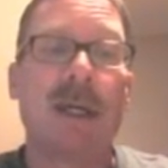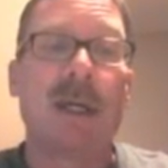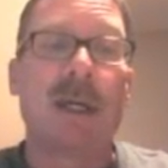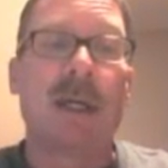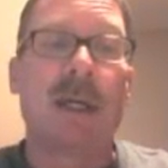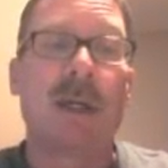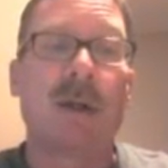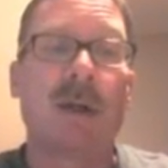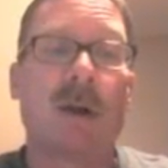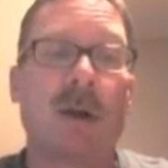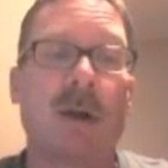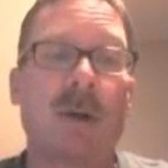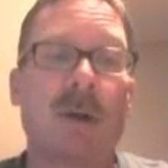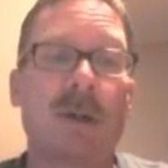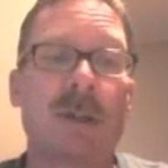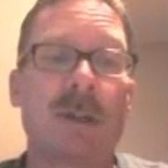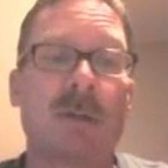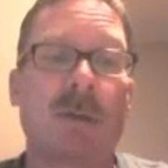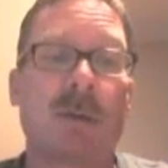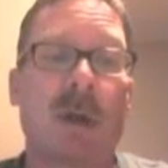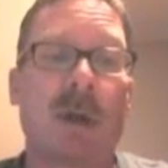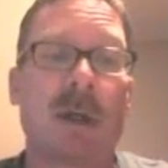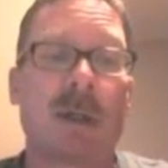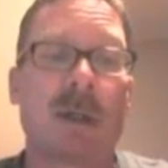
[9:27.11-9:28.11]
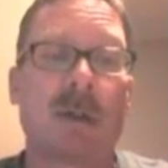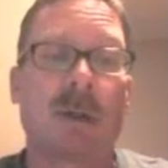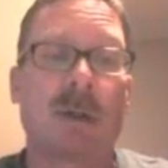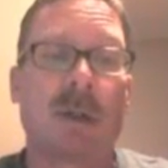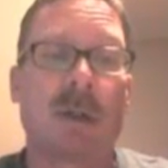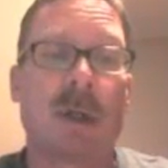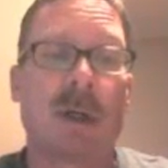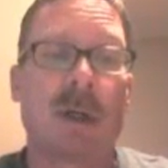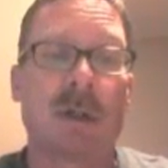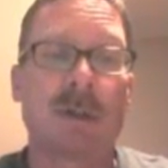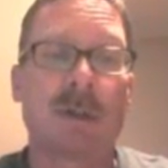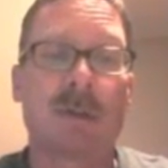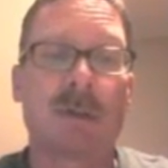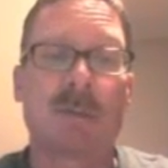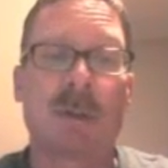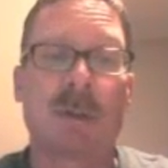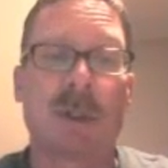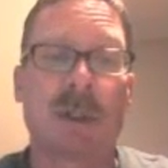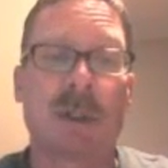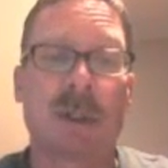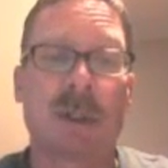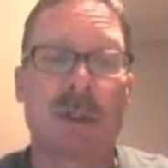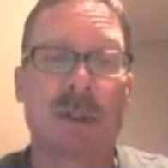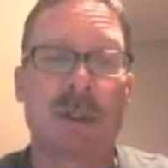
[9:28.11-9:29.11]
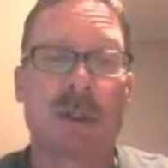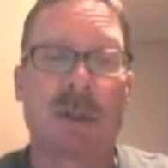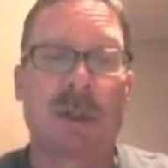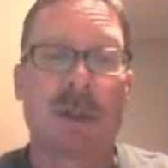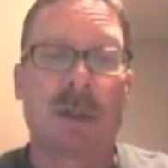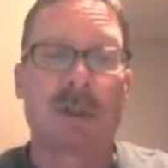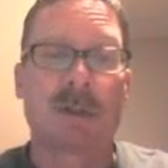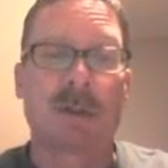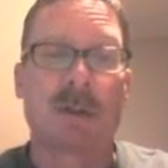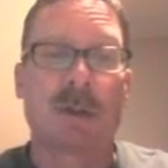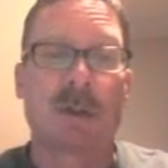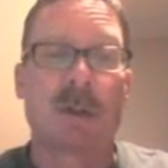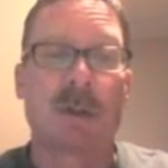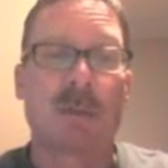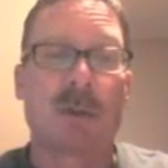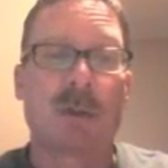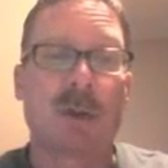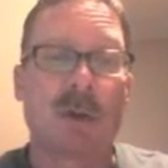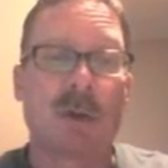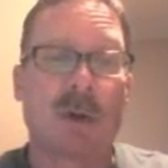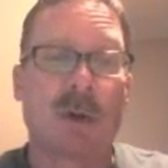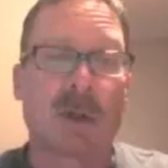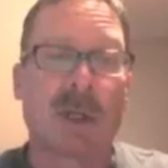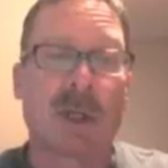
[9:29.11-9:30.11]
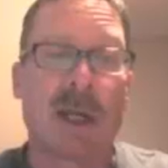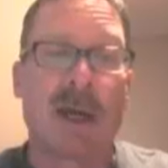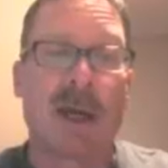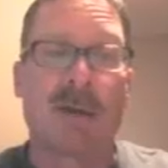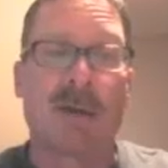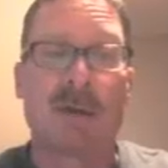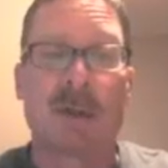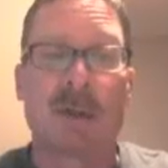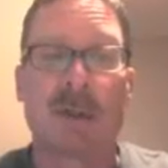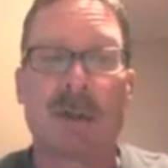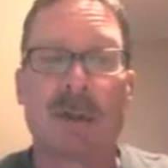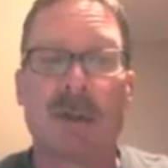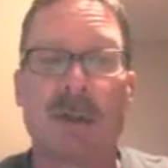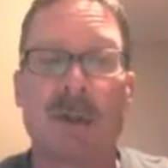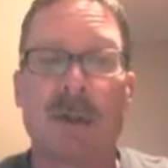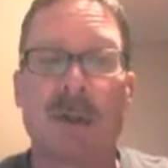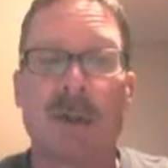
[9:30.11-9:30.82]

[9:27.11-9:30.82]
Here, surrounding the lungs, because the lungs are in the pleural cavity,